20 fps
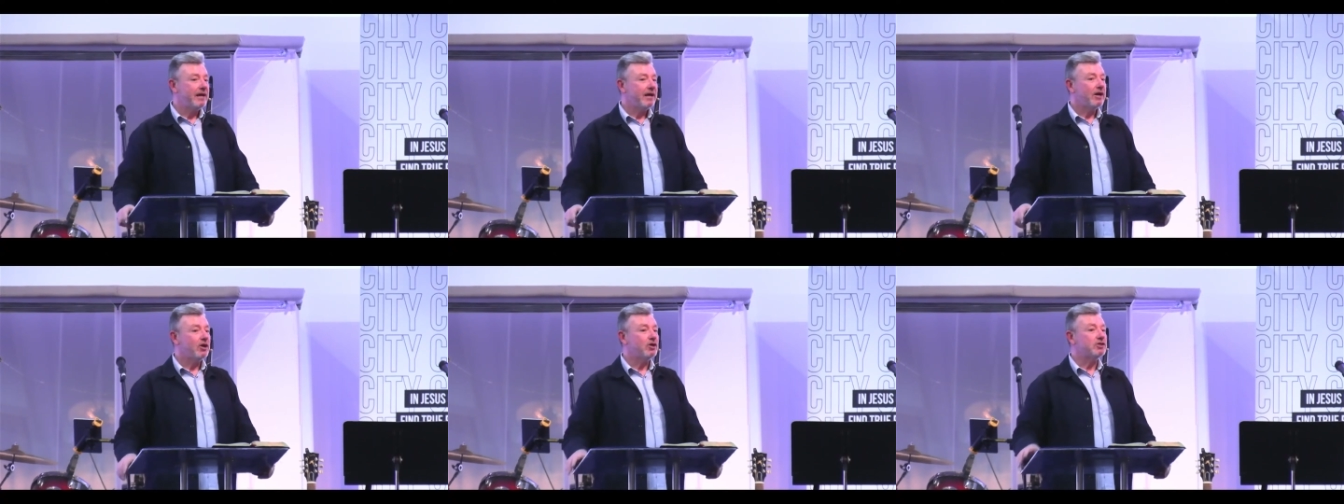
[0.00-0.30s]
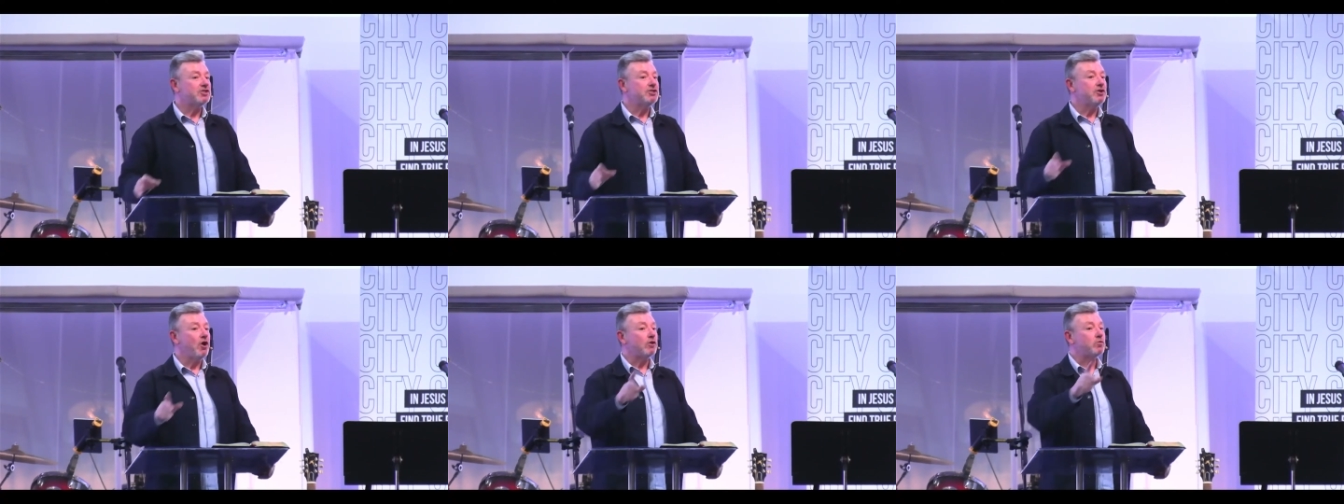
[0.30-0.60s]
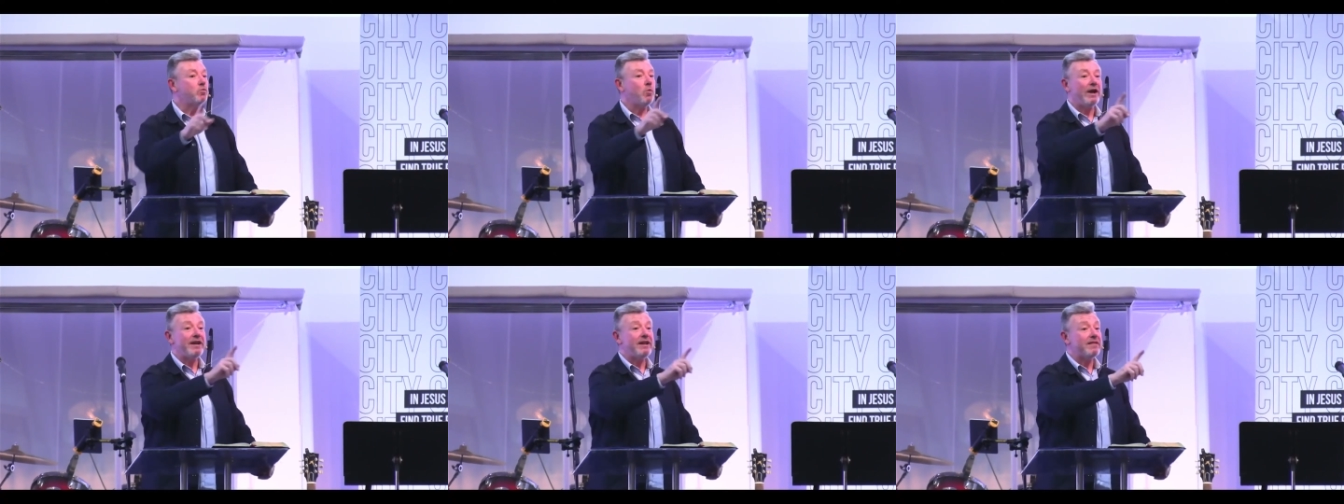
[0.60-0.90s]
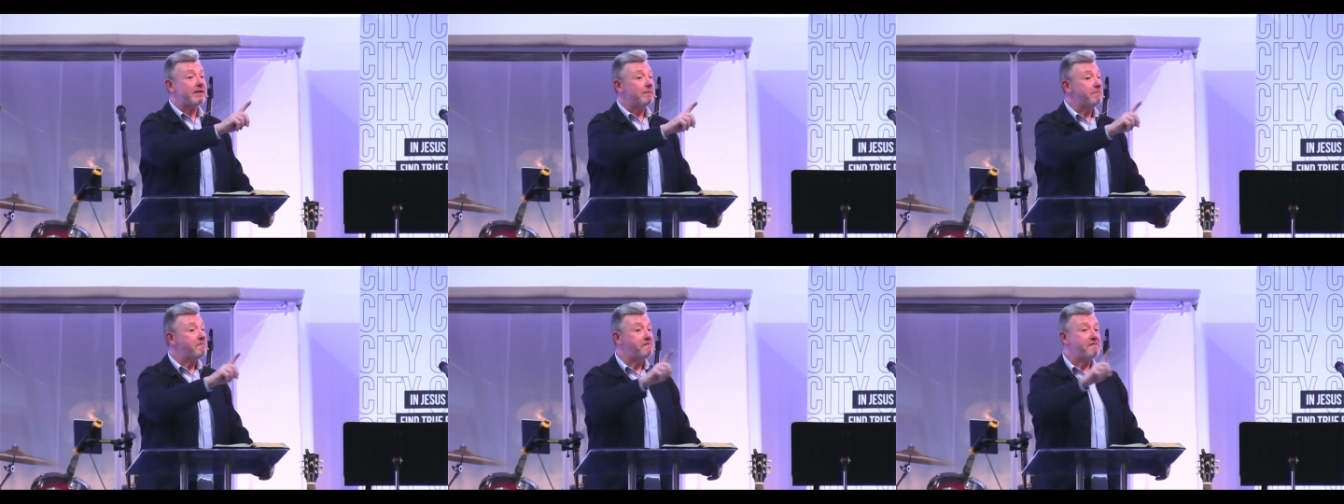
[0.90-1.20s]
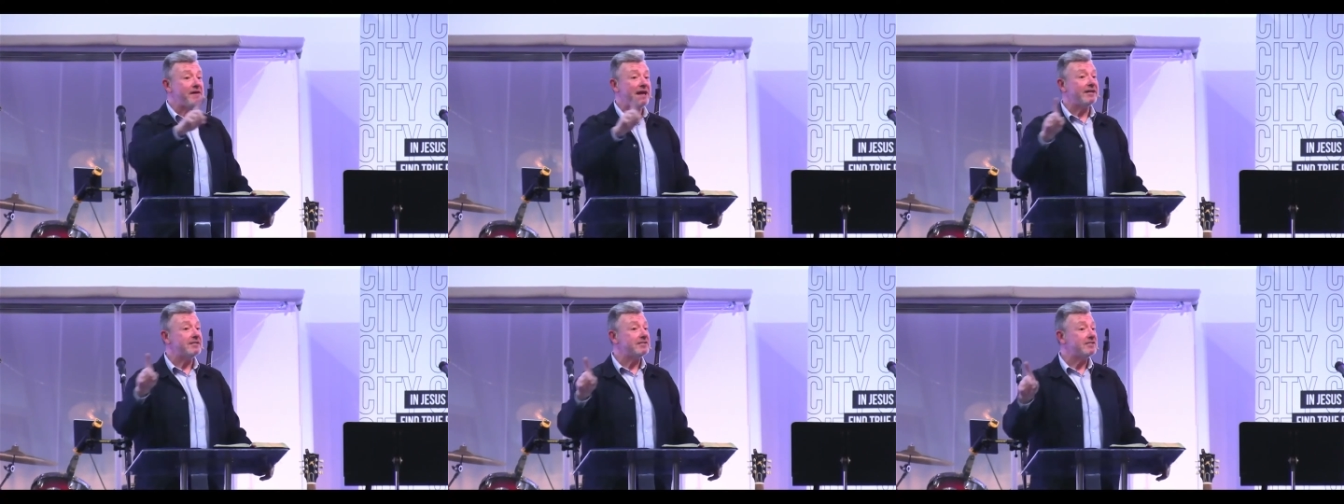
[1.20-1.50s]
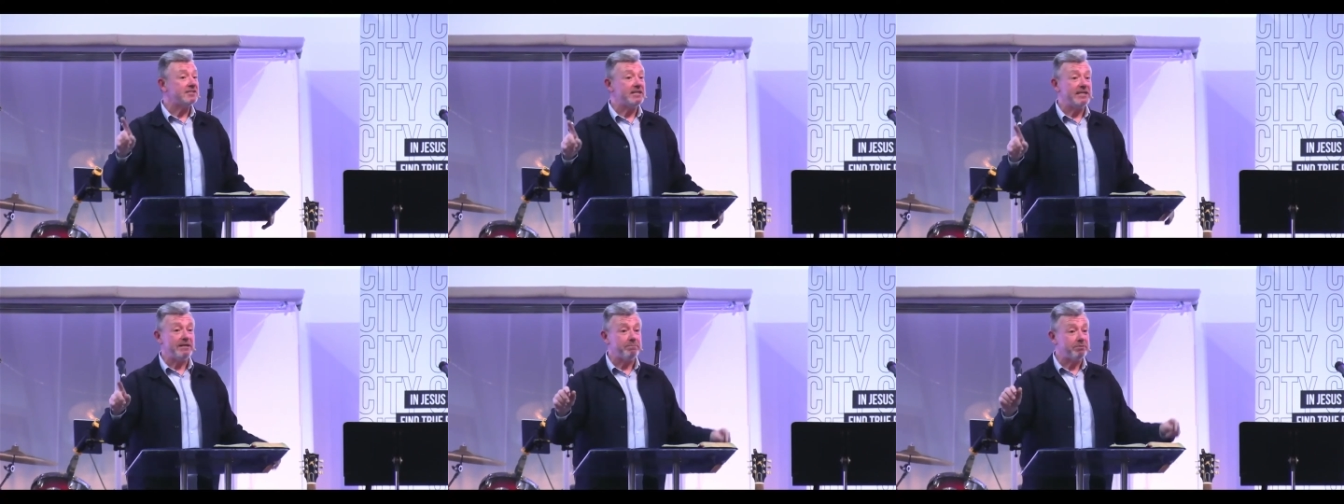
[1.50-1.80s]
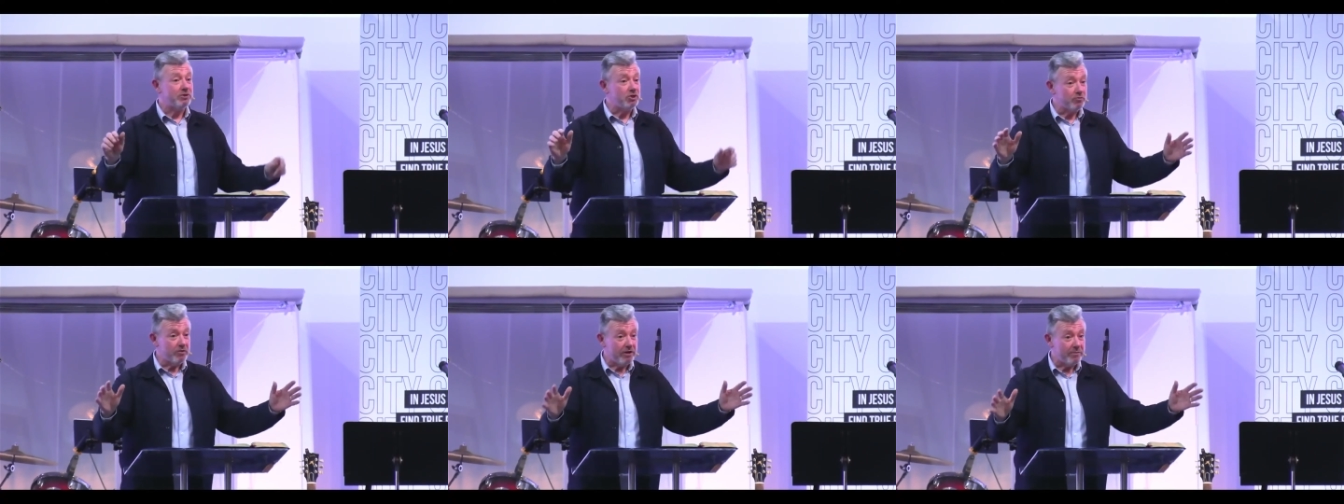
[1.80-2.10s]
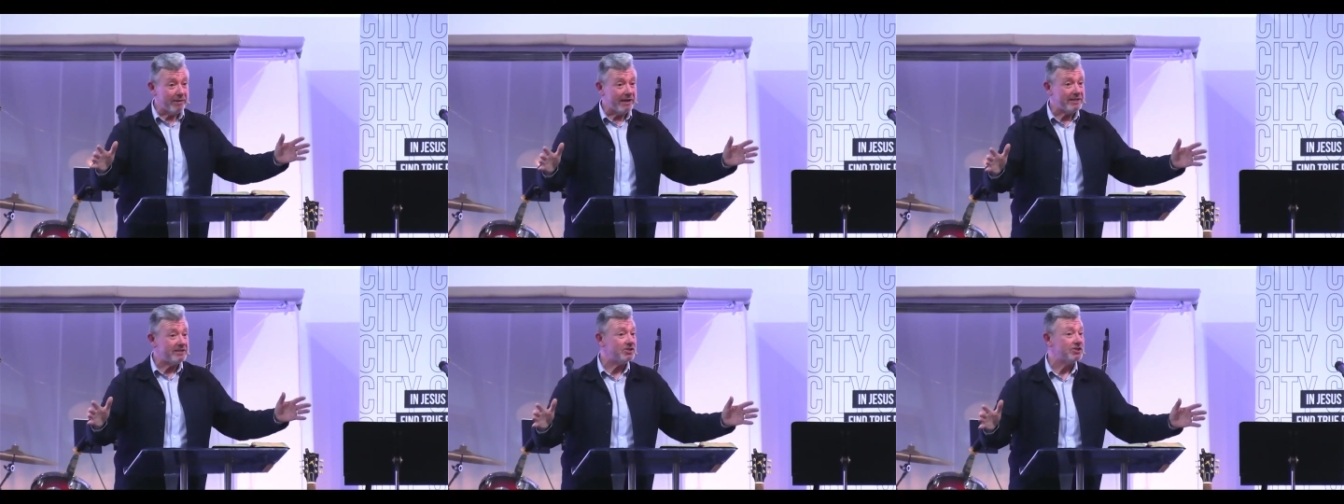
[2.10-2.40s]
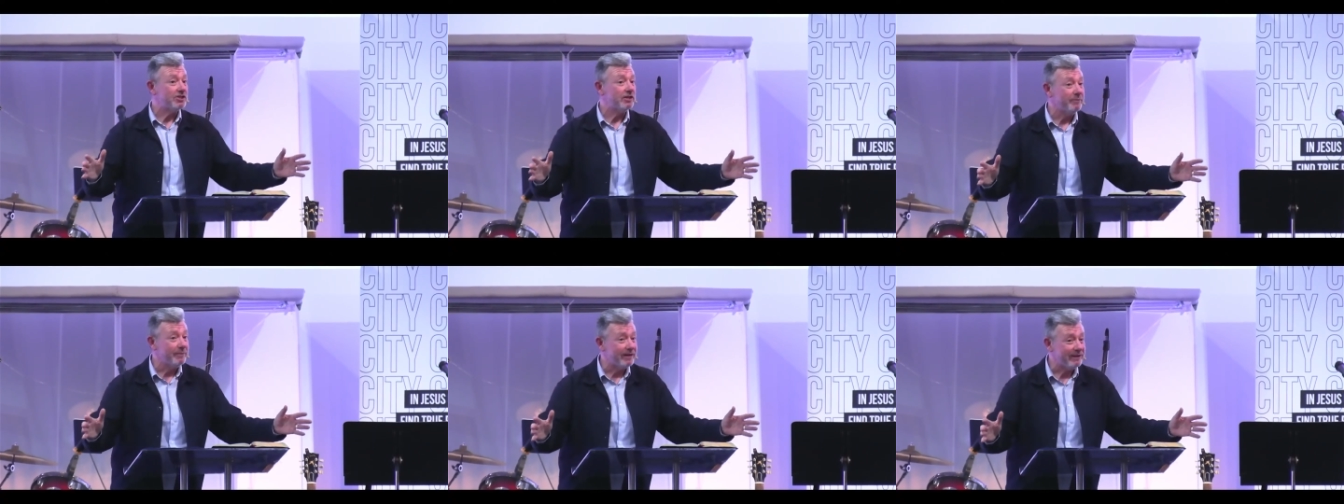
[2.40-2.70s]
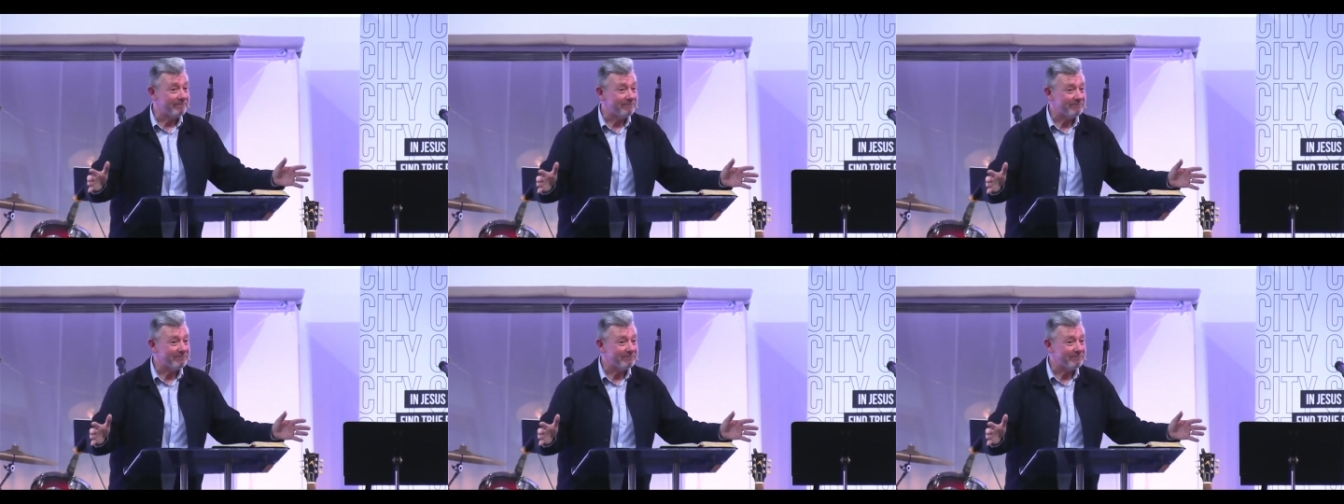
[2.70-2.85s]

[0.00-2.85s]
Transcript: because not one of them fell asleep during my sermon.